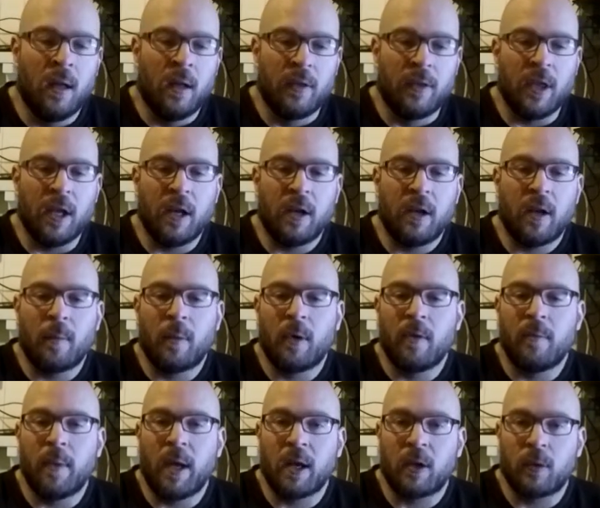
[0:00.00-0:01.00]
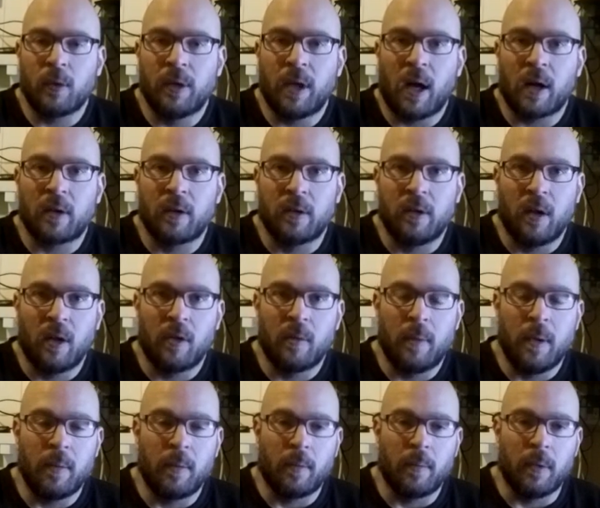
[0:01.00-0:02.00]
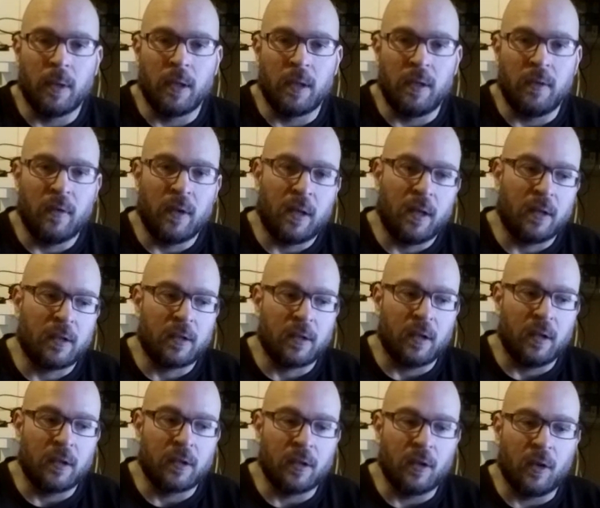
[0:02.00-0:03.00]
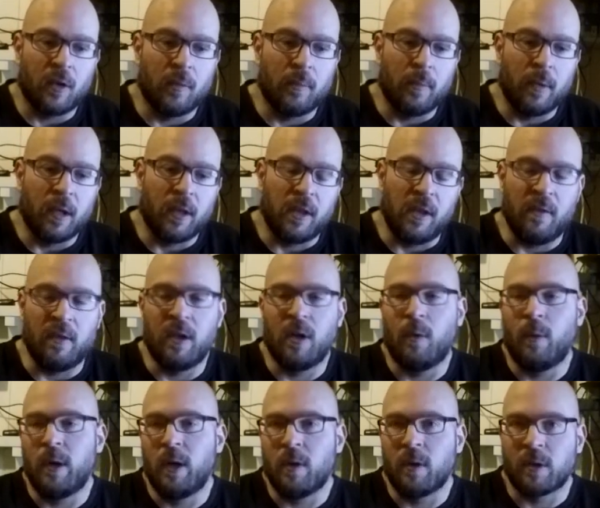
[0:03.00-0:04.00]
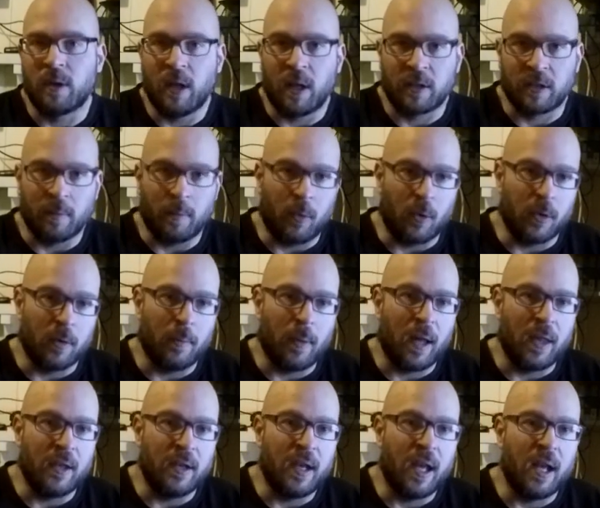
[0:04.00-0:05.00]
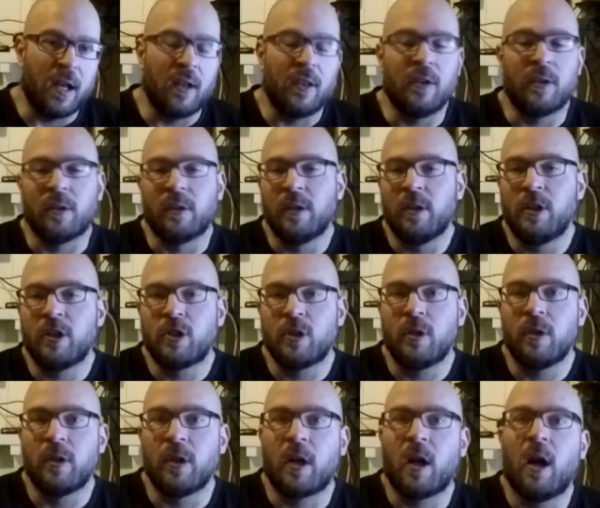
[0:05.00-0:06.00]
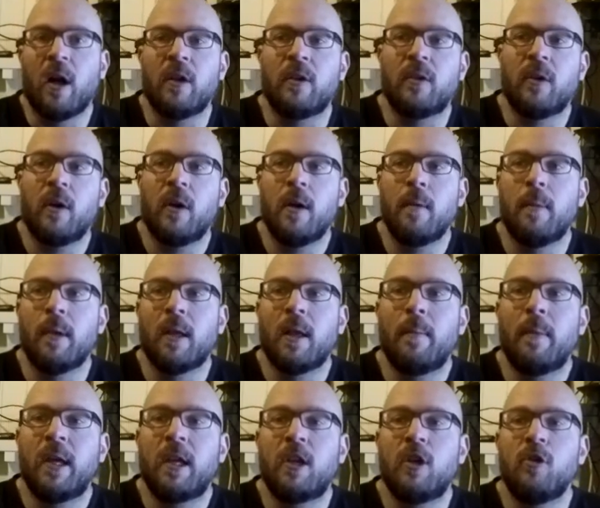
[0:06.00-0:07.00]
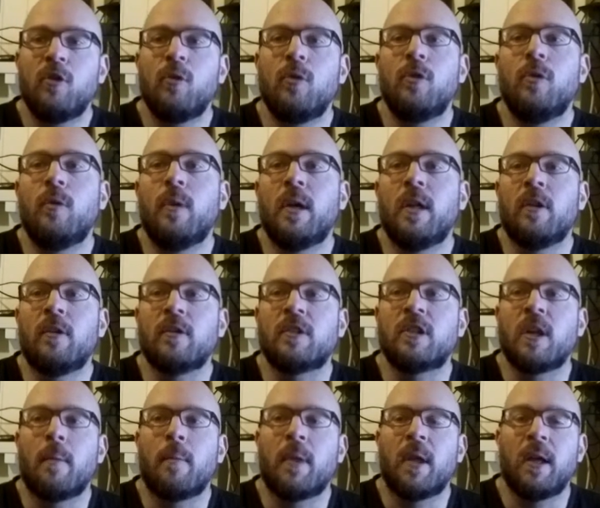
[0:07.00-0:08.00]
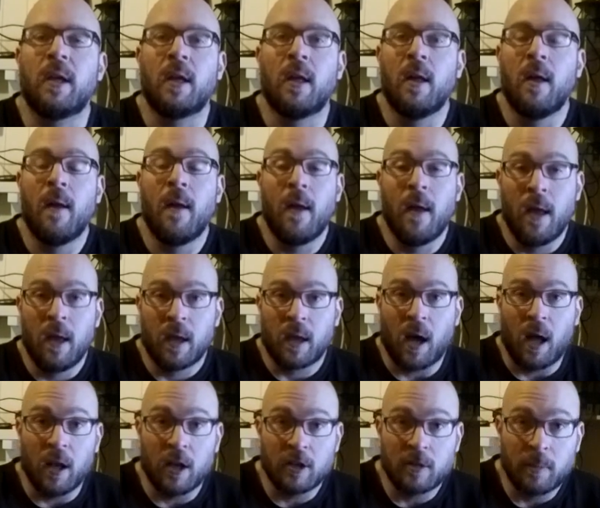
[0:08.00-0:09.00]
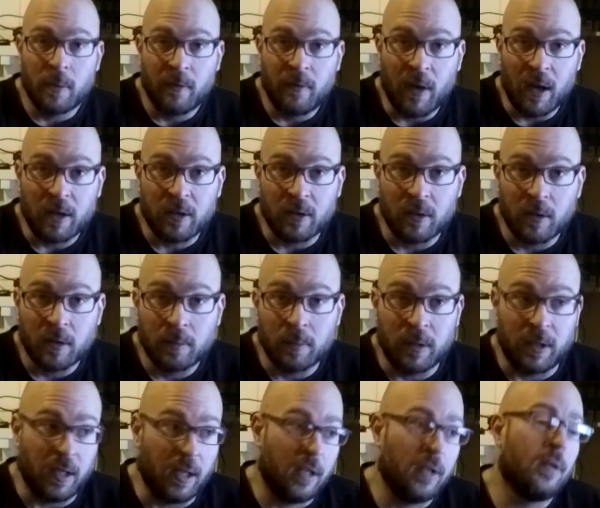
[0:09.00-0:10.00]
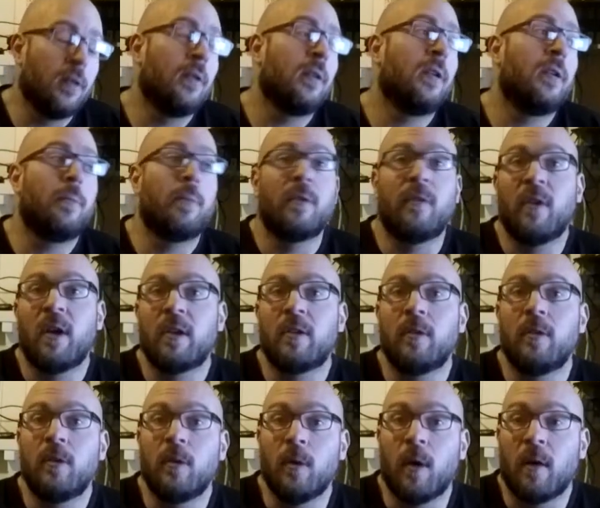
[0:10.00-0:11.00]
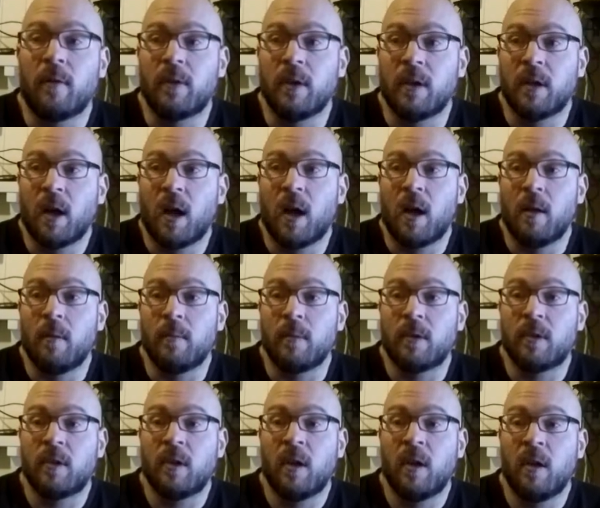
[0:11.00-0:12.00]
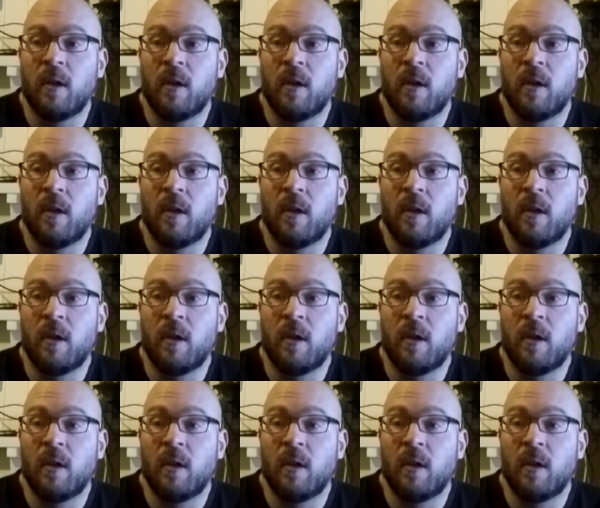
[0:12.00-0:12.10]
that a number of medical doctors and other people believe in. It's an old myth, even though we know it's not supported by the data. There's literature to the contrary, but let me cue you in on something. College professors, particularly professors who oftentimes